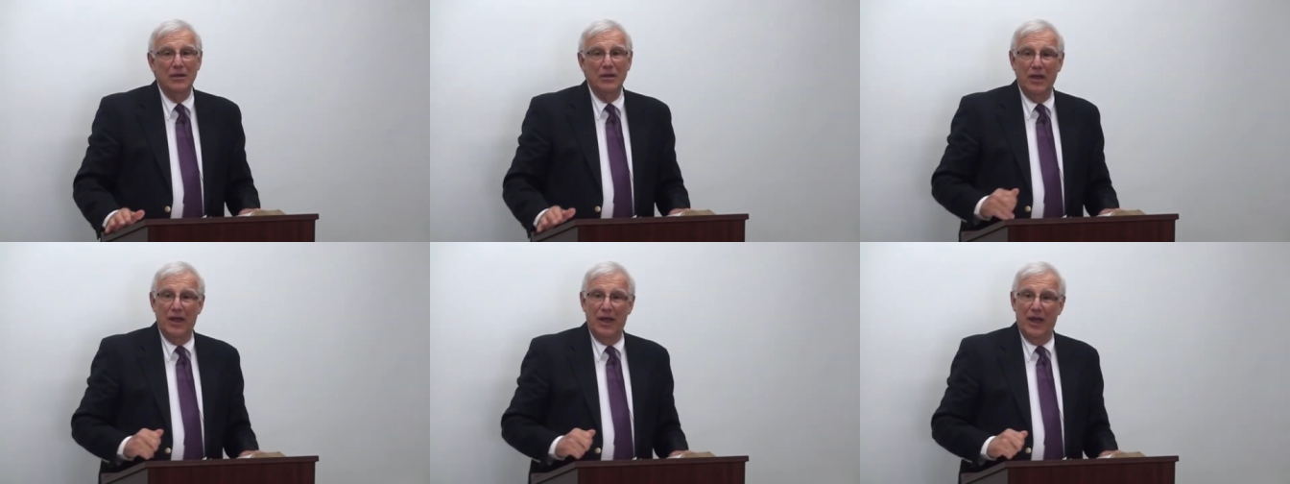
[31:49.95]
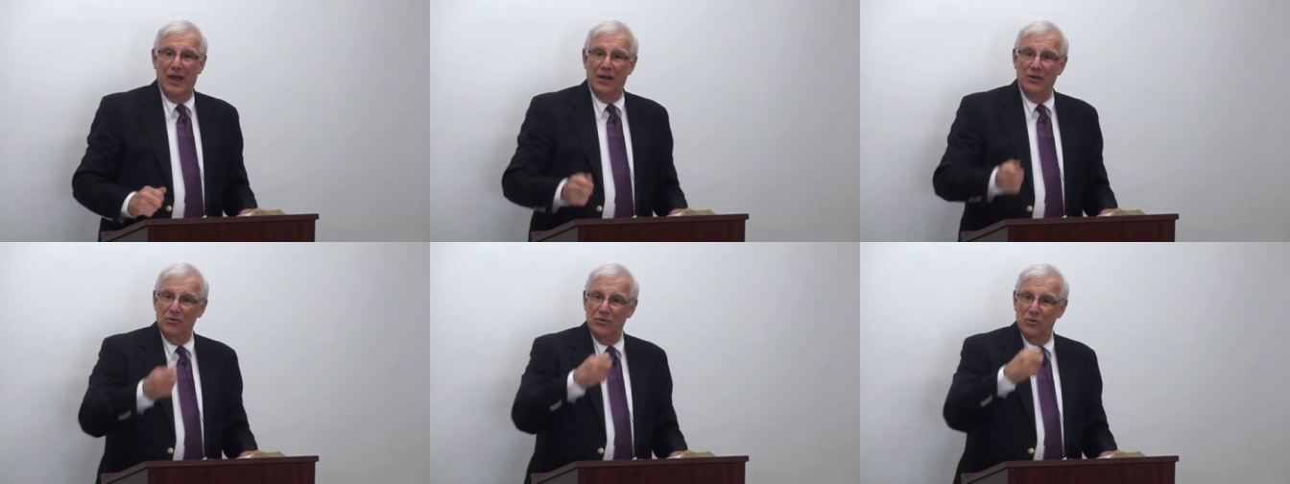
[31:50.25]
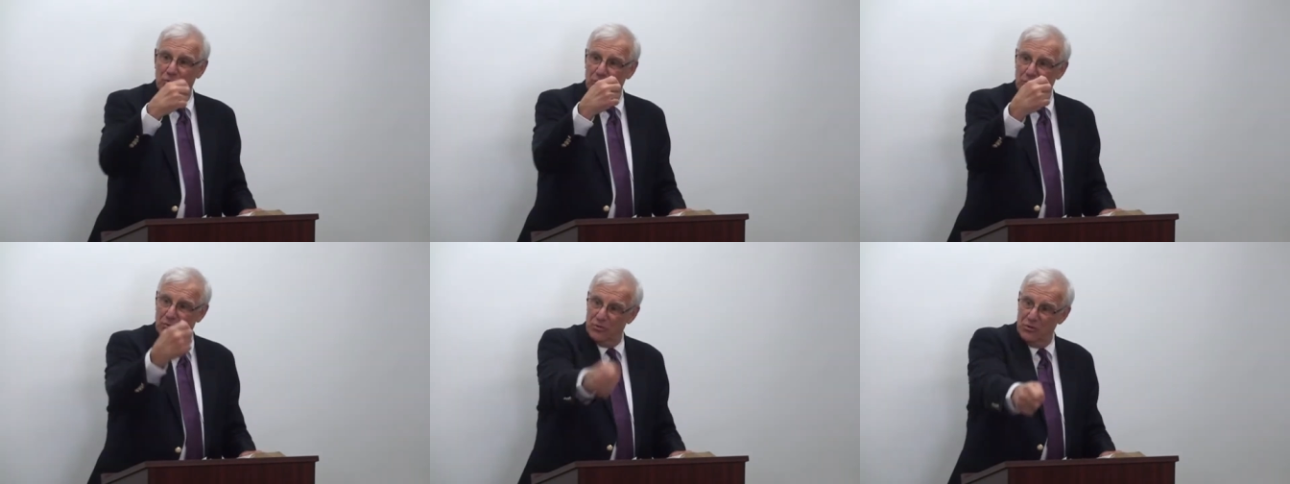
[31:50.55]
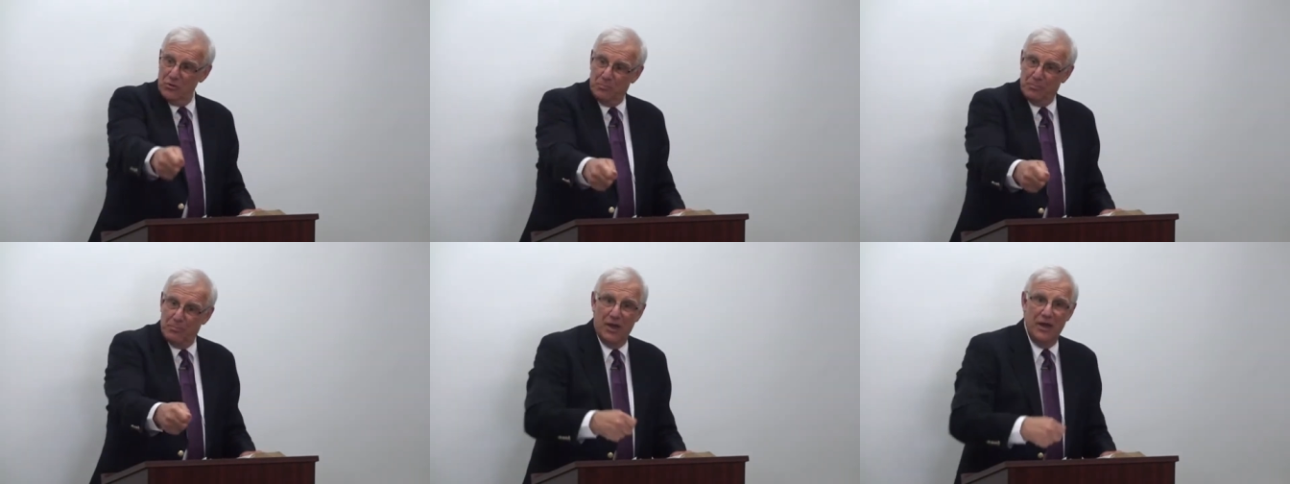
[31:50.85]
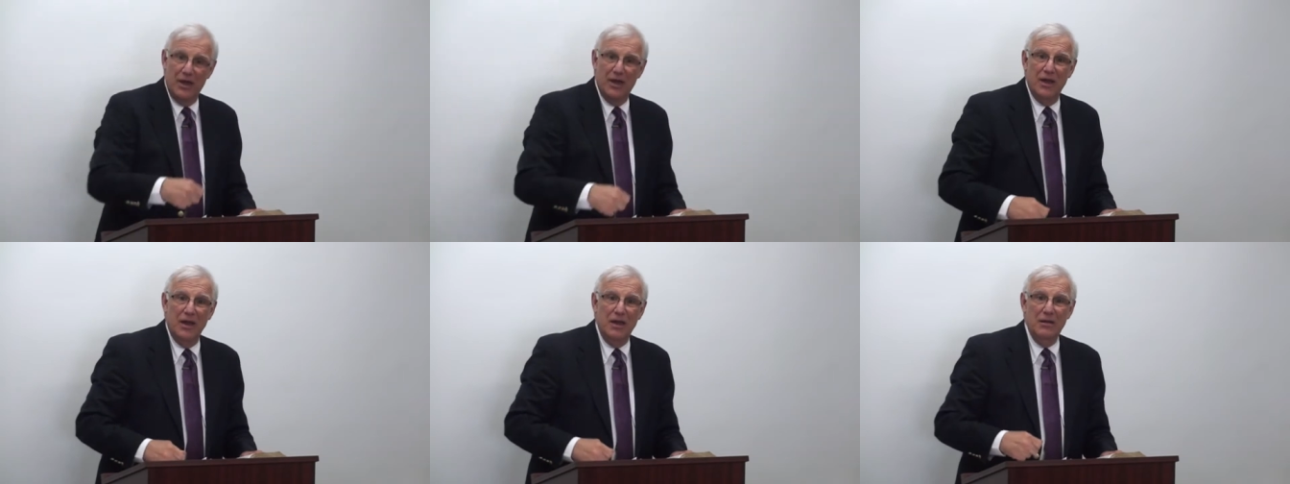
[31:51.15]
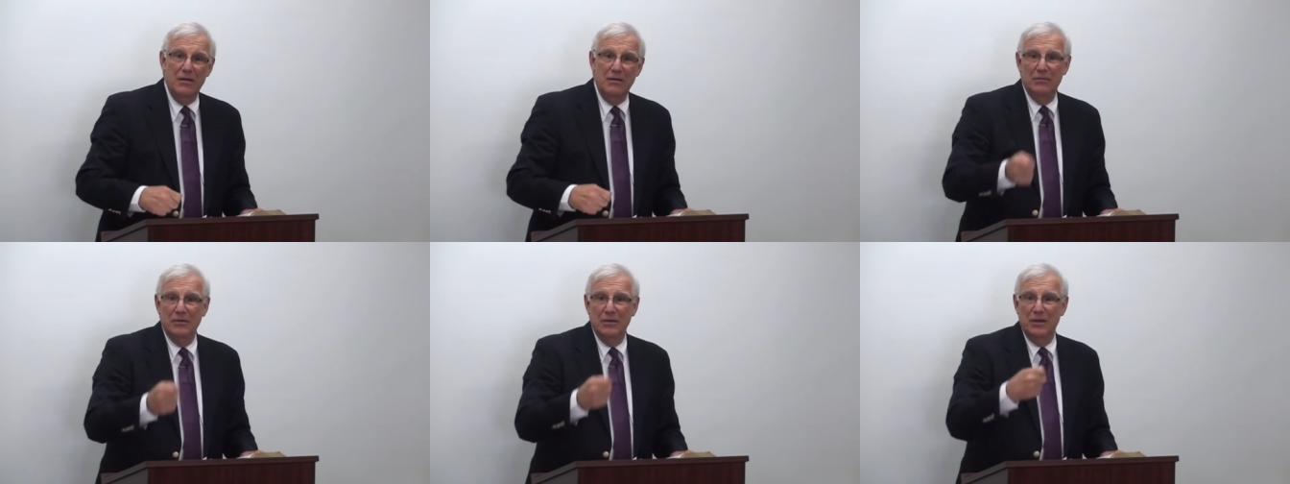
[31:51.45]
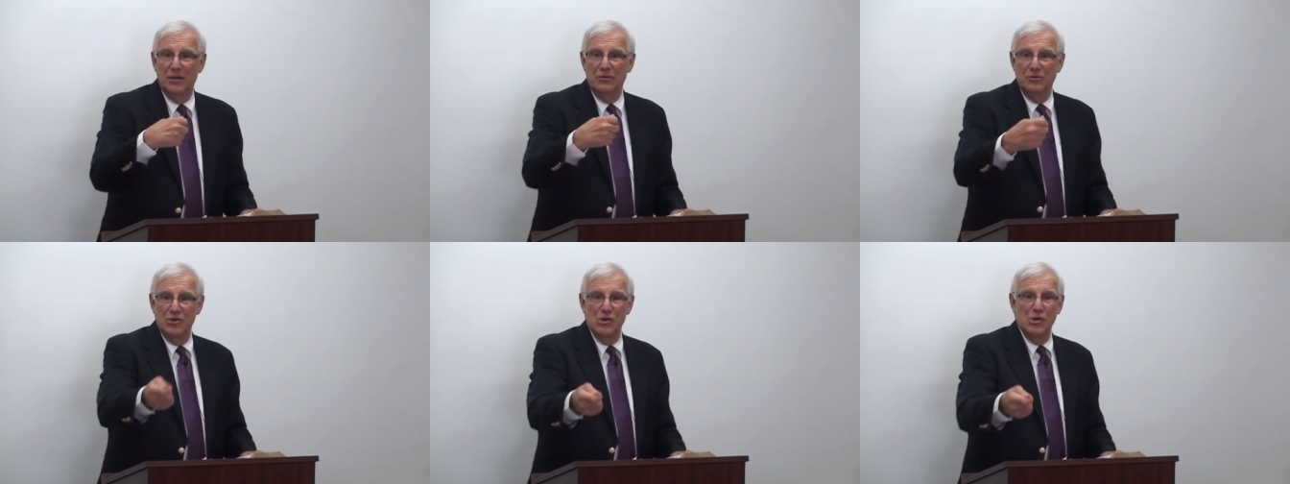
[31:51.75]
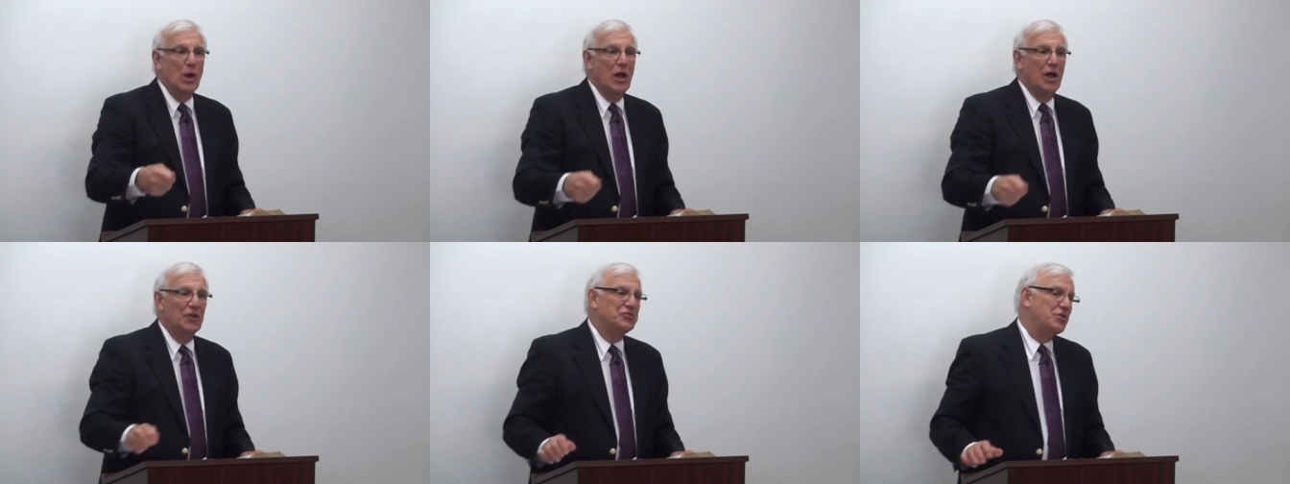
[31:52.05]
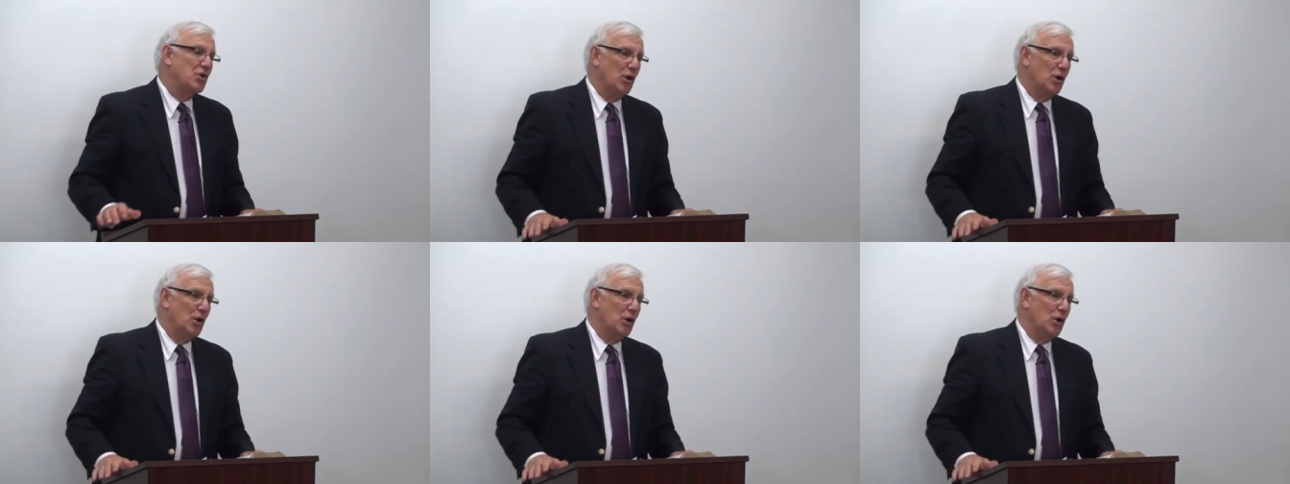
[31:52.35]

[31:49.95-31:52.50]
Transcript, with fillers: and you, you pay in U.S.